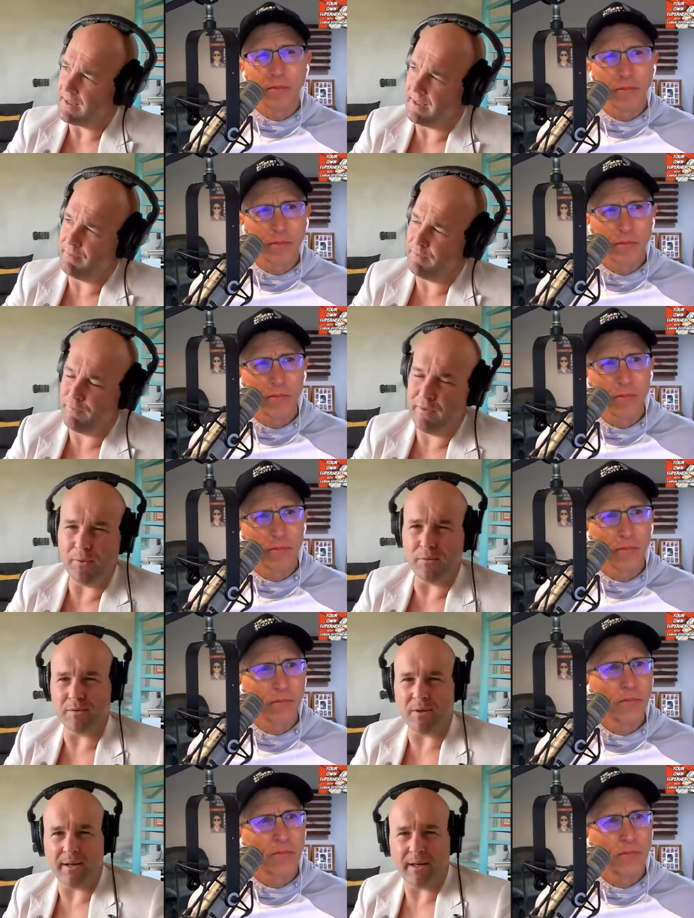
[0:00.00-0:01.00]
Speaker 1: it
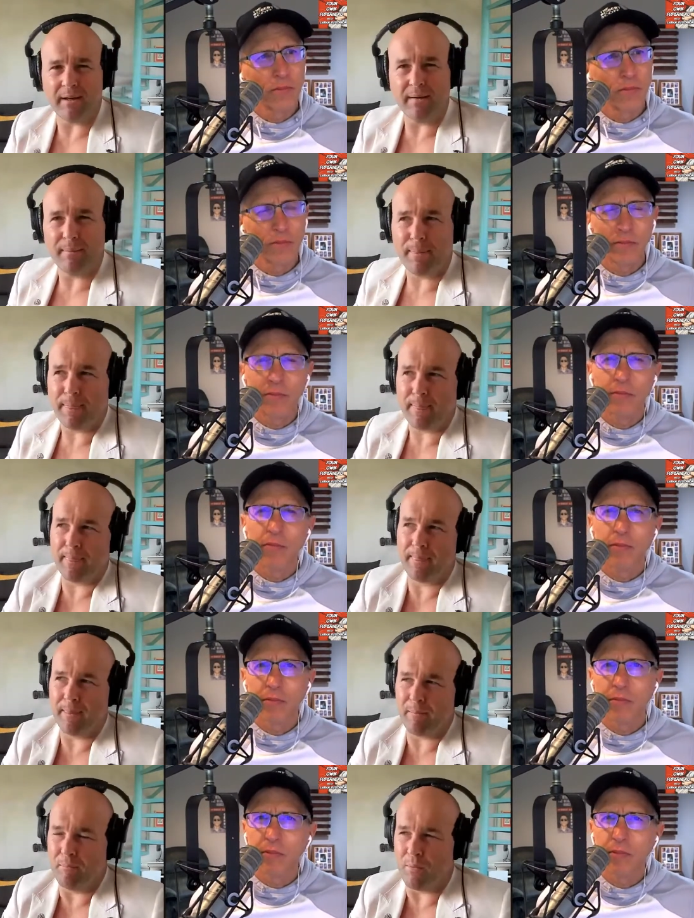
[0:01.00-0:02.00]
feels like
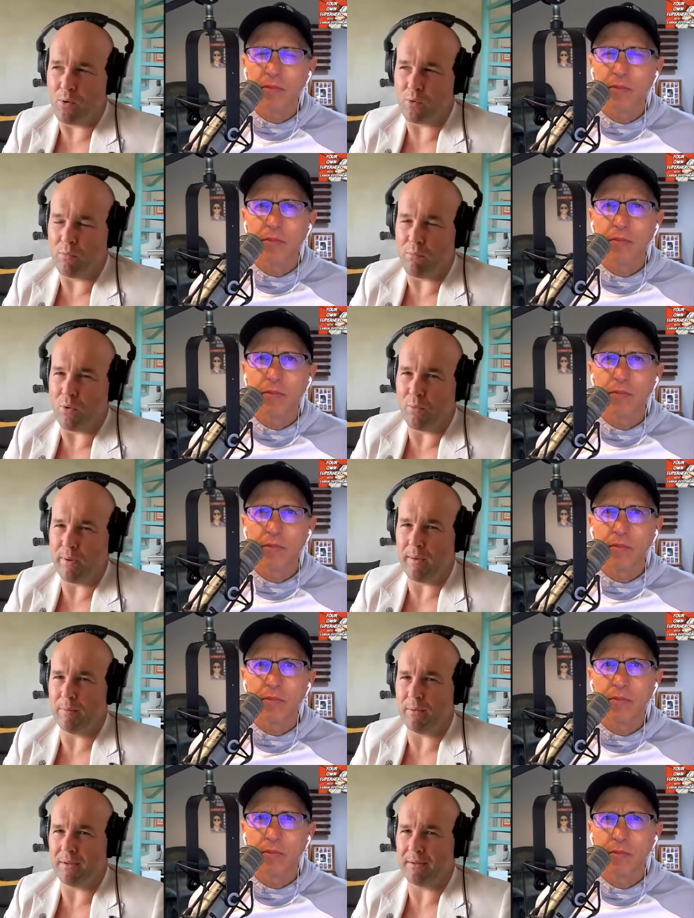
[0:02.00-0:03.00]
more and more
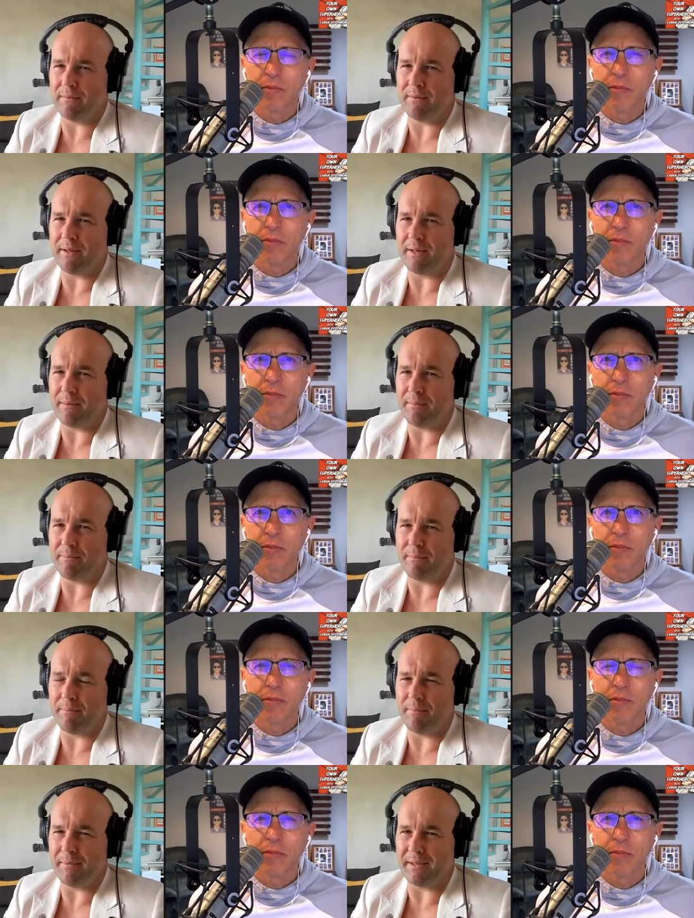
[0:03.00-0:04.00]
people are uh,
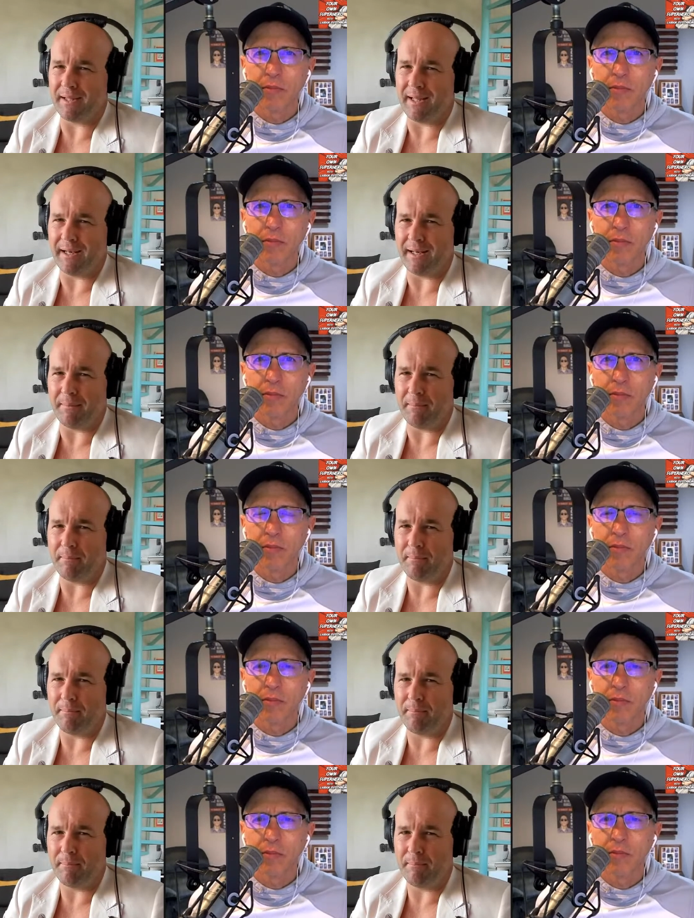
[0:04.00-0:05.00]
letting
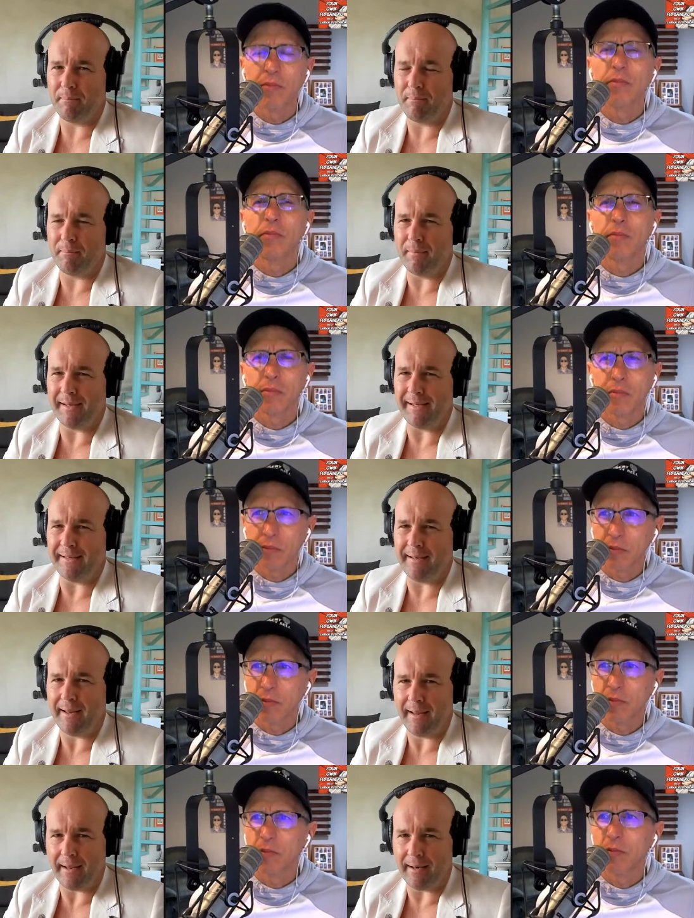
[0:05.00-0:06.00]
me
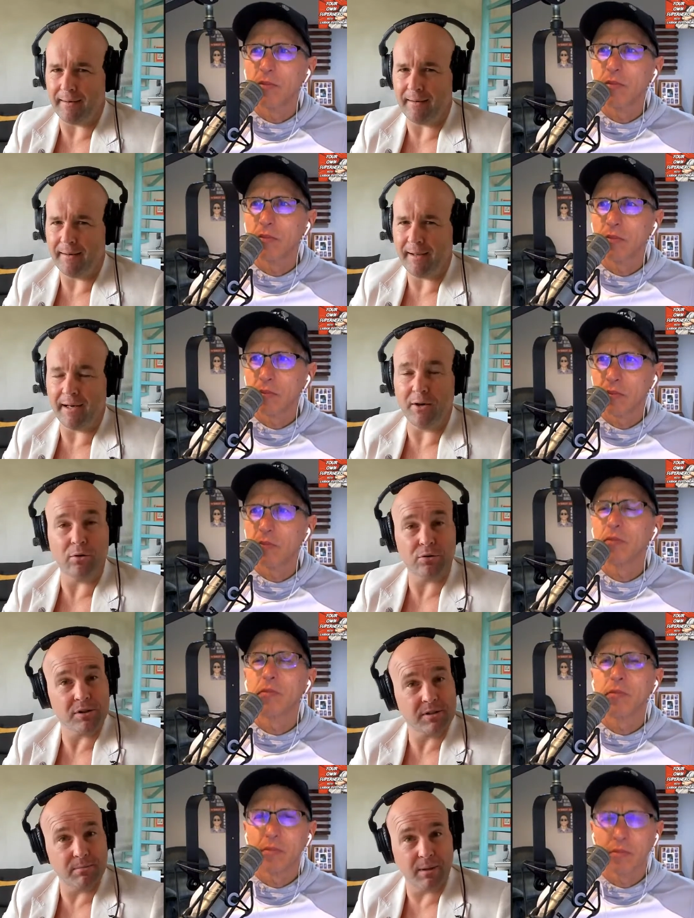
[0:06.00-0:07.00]
down and not
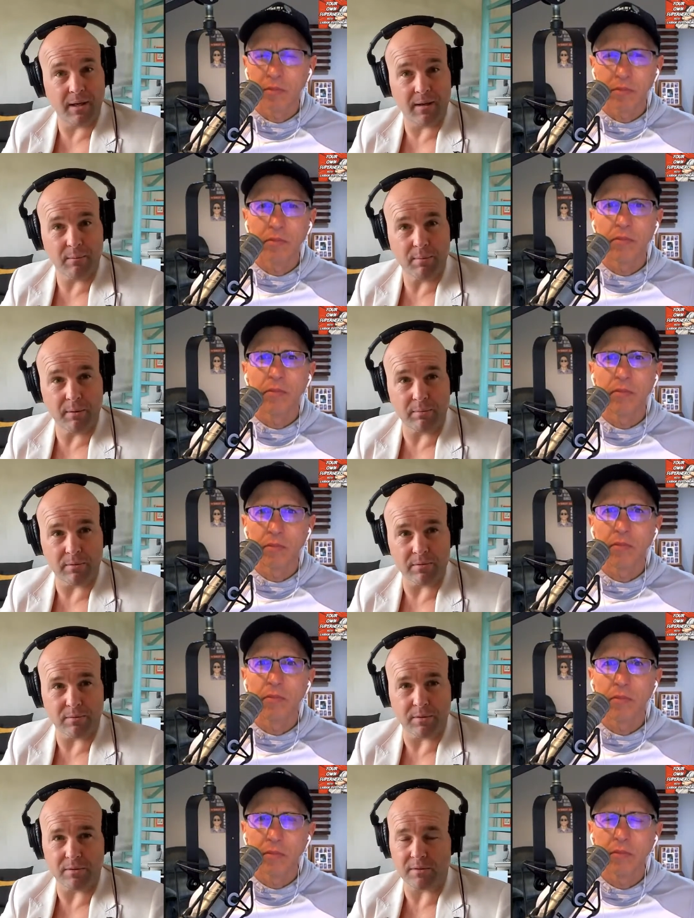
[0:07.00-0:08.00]
just me, other people as
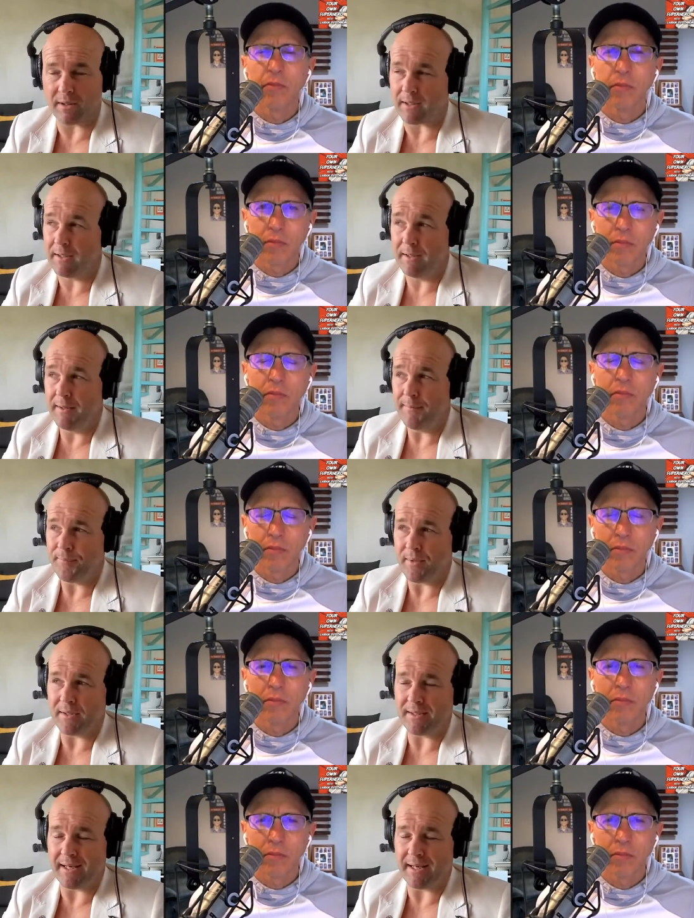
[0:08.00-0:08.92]
well. It's like it's